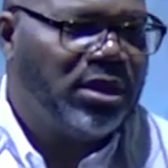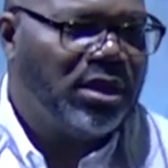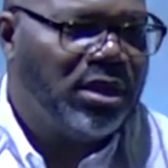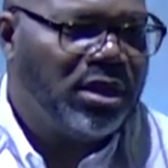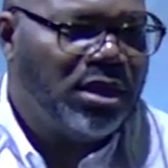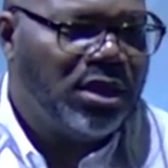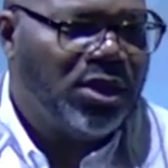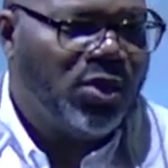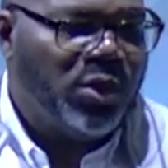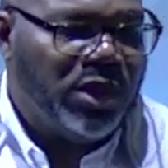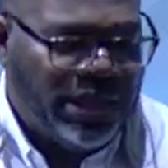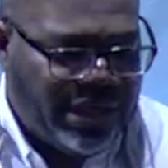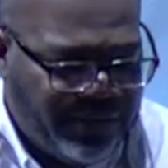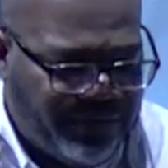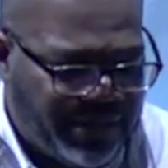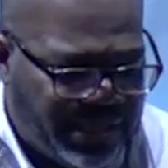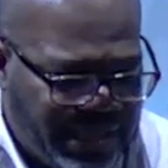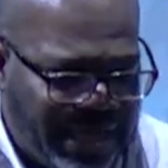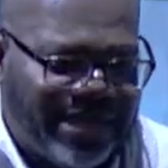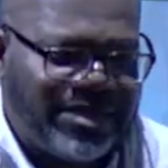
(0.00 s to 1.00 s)
We live in
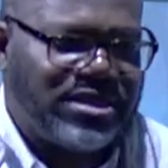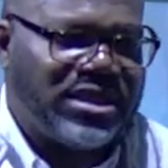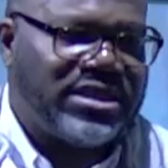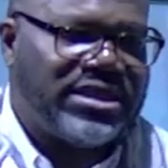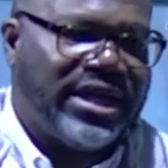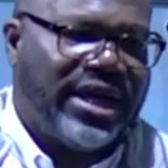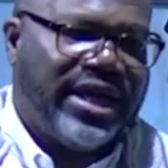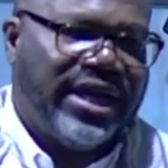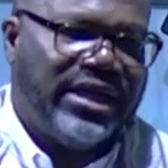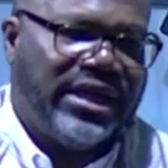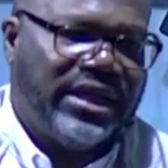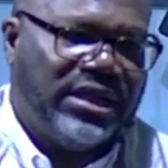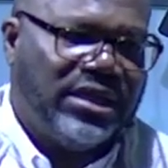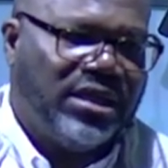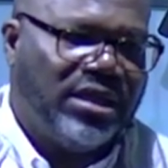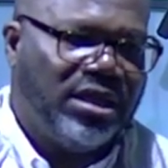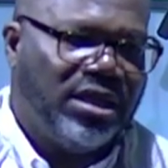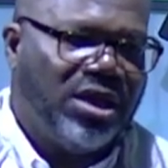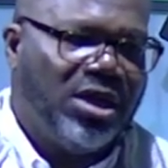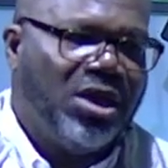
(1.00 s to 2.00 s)
that society.
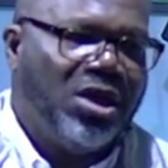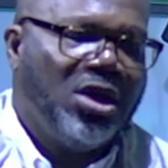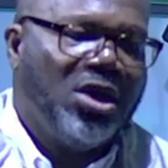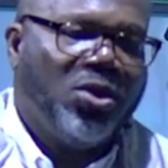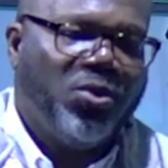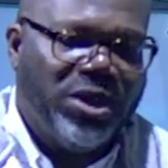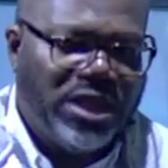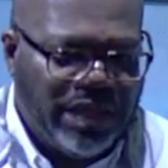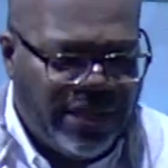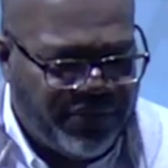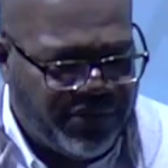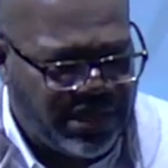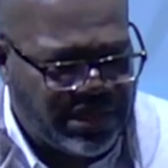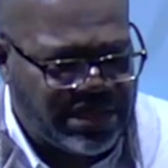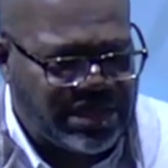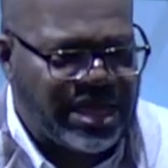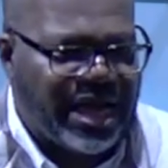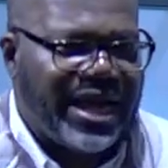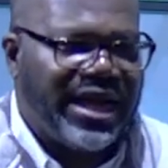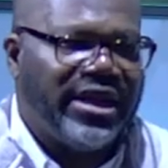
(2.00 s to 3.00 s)
We live in a
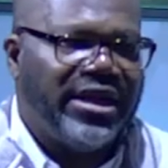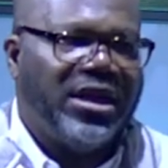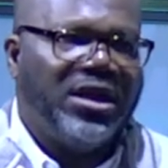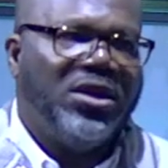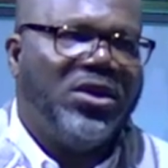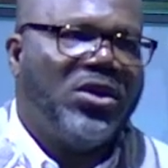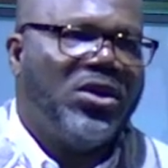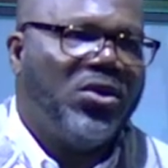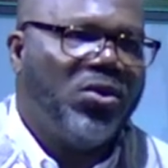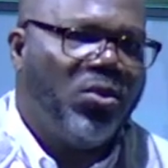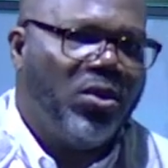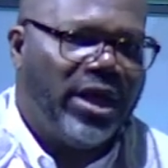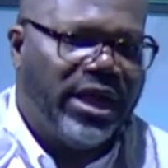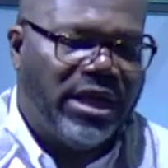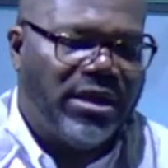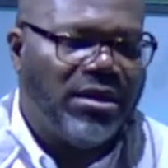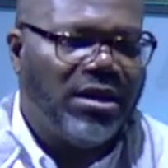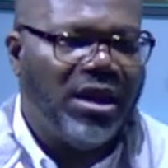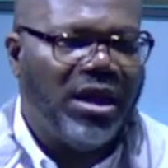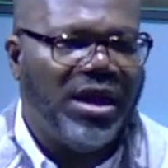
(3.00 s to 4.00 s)
society in,
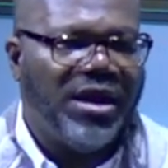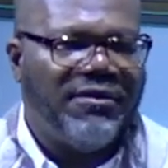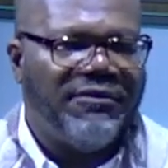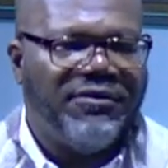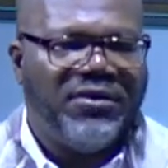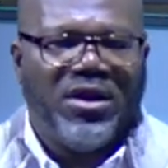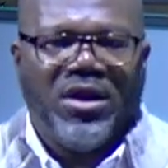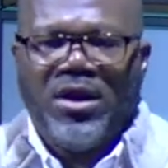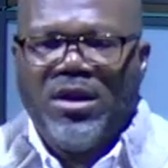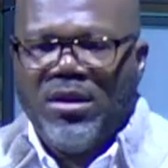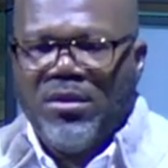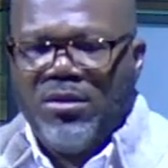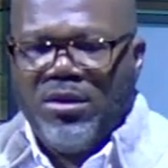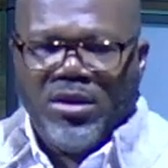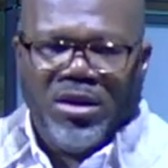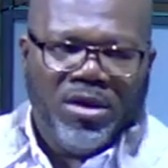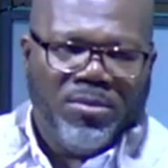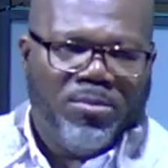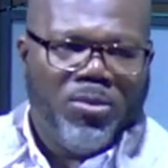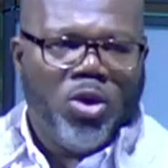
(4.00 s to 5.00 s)
of a
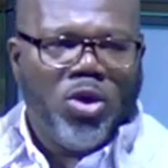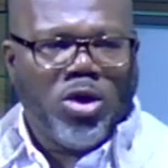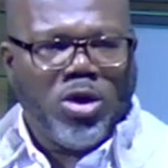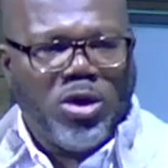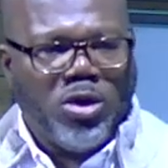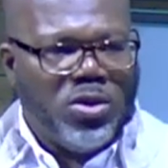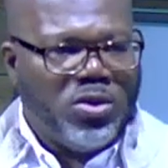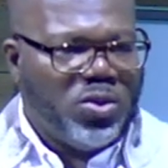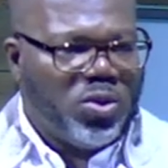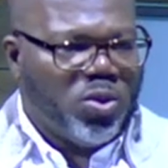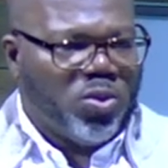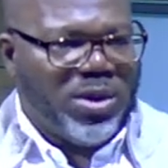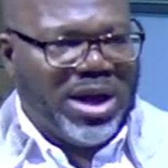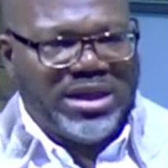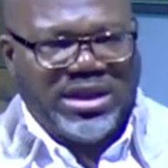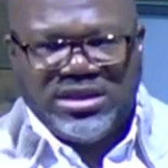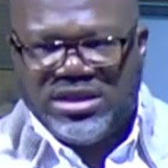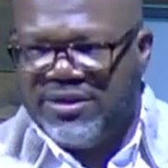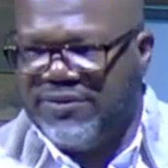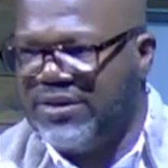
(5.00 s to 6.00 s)
moral
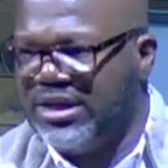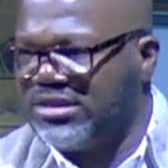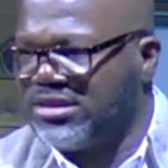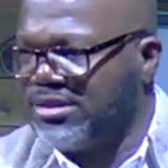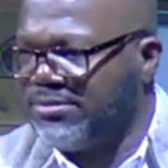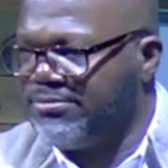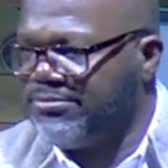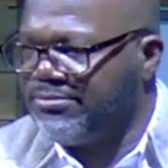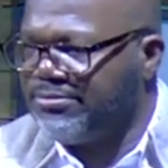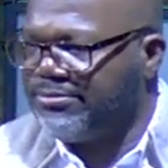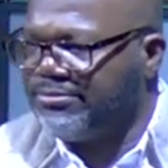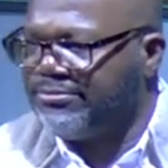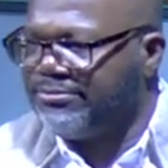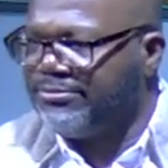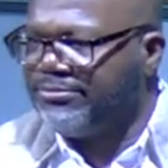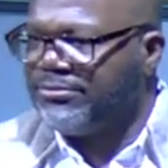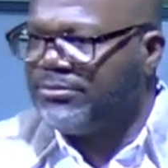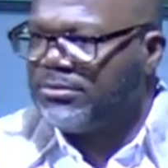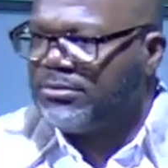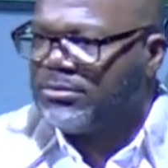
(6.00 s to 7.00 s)
relativism.
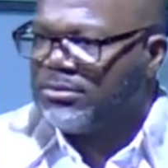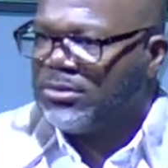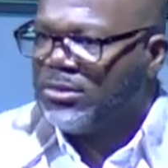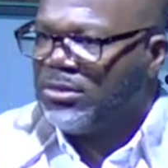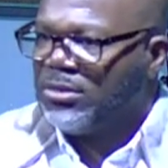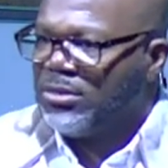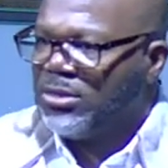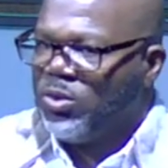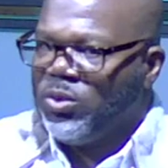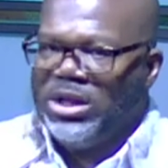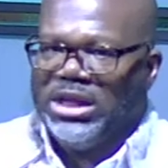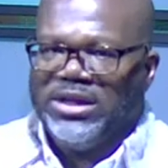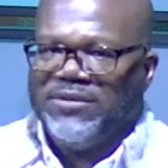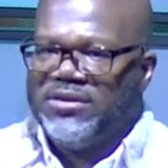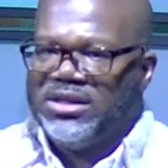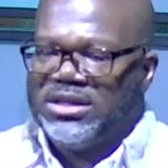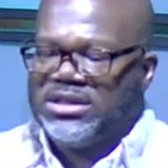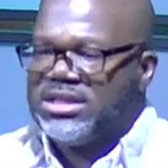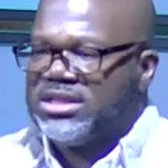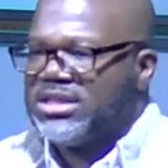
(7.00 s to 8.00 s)
We live in a
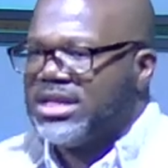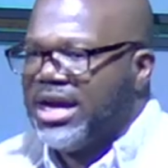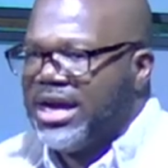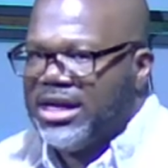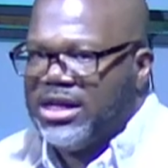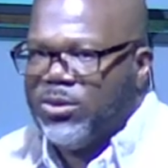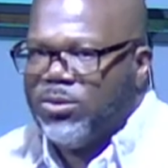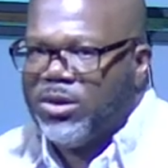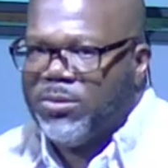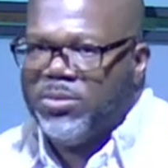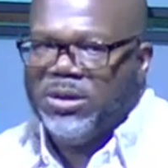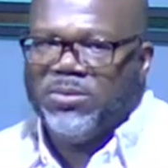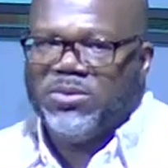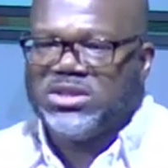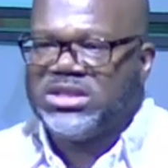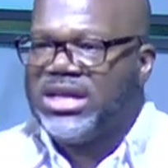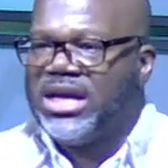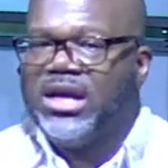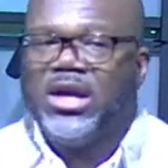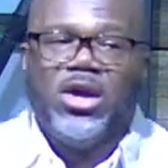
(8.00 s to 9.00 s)
society where people
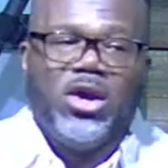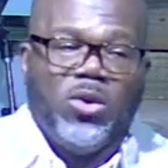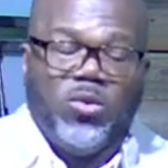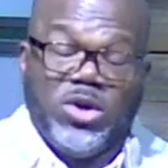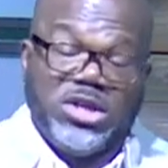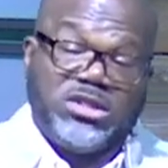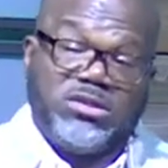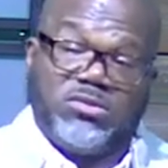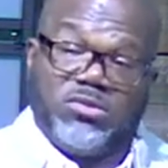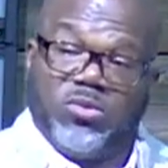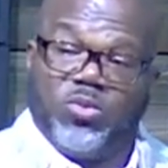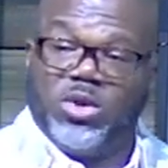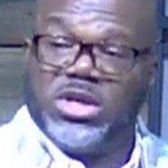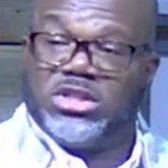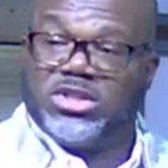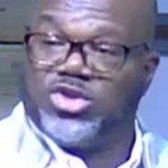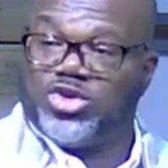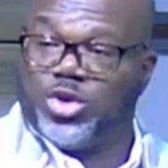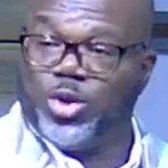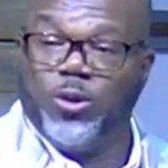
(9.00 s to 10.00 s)
say, what's, what's
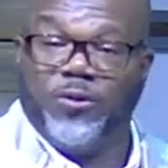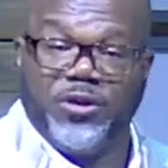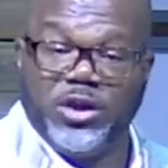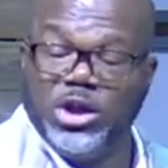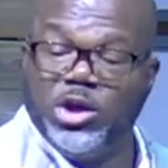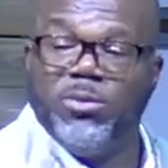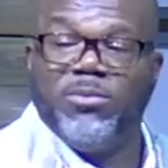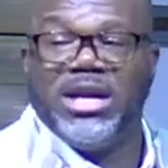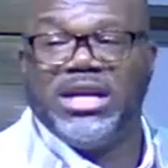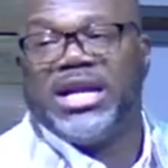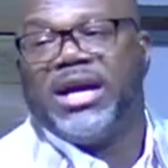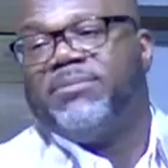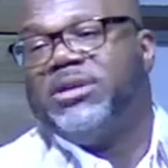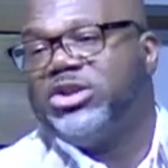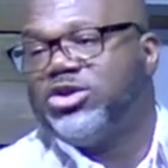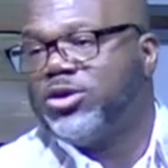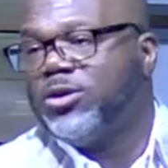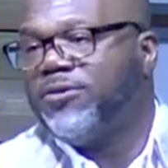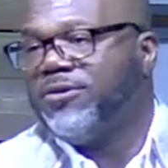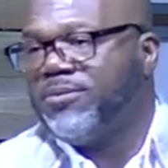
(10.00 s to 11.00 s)
true for you may not be true
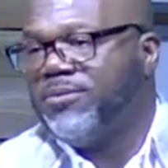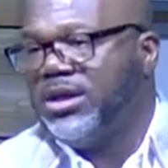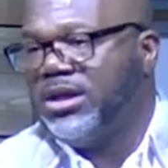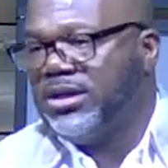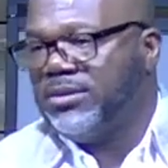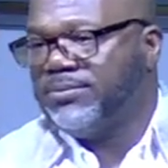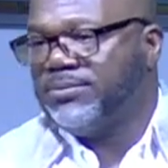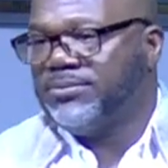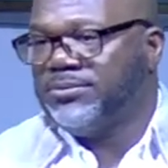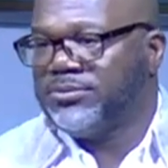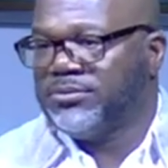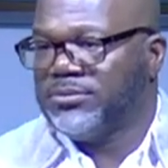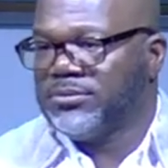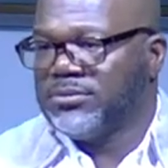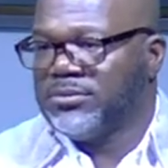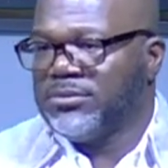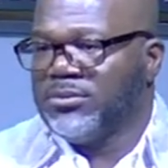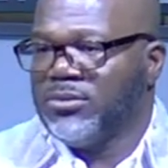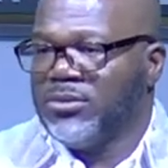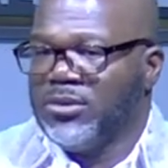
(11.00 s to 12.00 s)
for me.
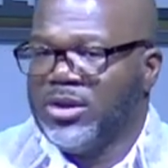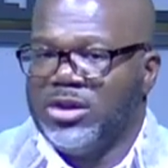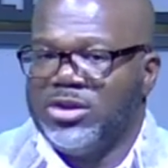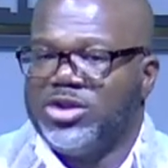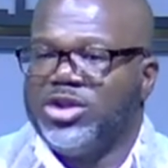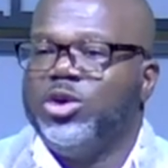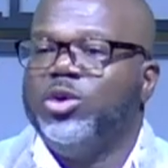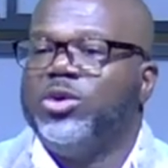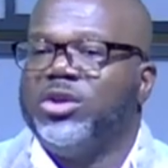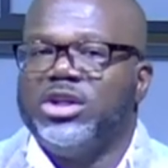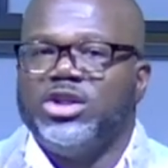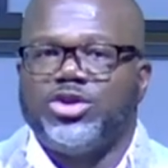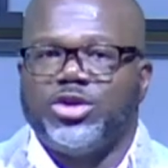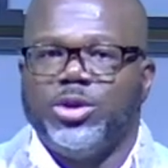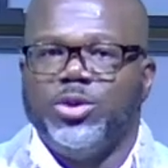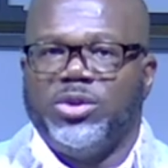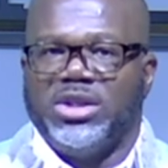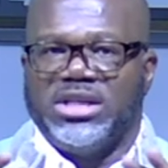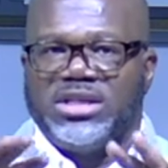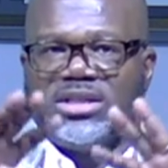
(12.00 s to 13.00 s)
Truth, truth
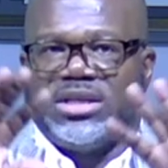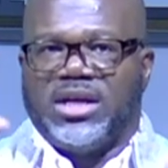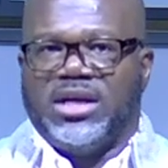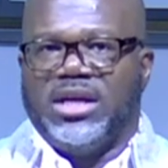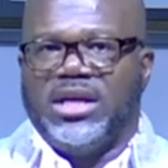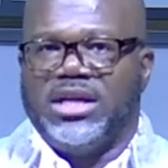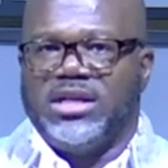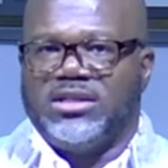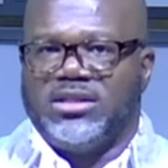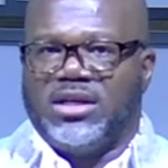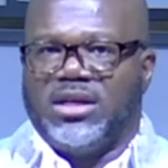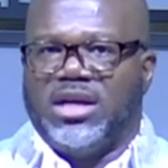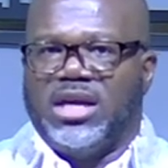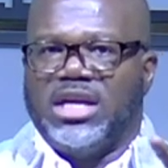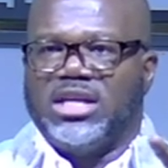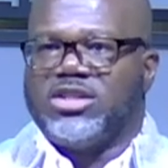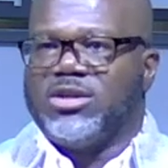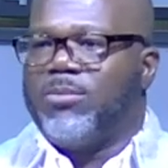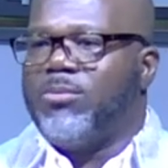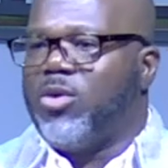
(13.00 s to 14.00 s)
is, a, is, a, is
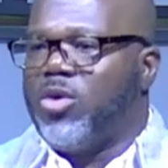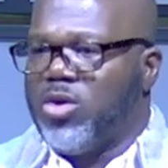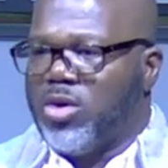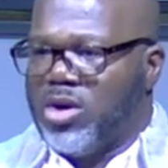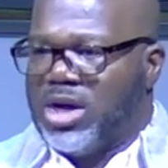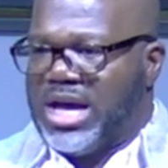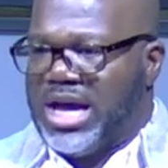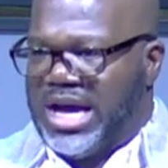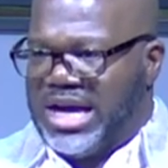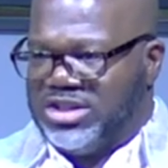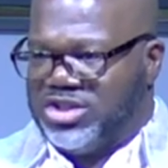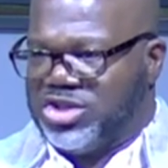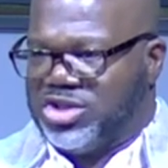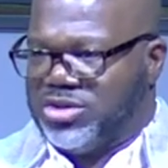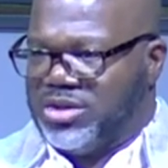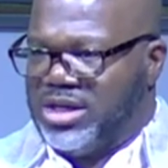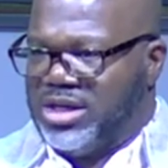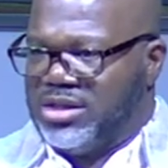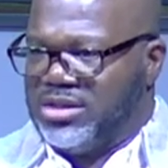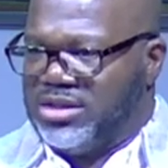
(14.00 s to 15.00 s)
a moral
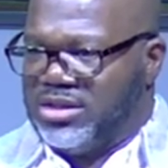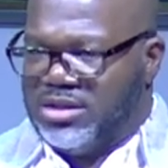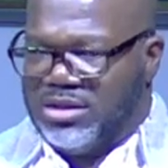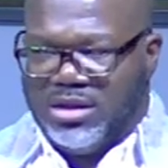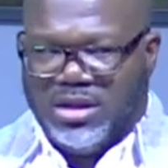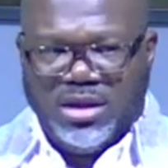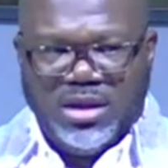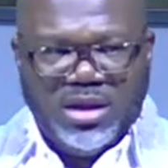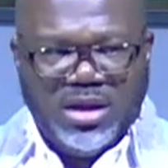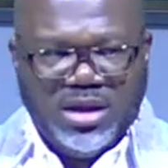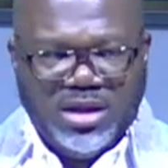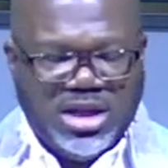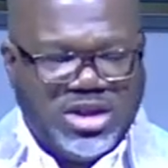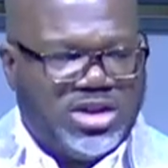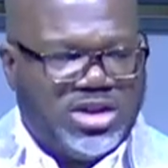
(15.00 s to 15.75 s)
construct. There's no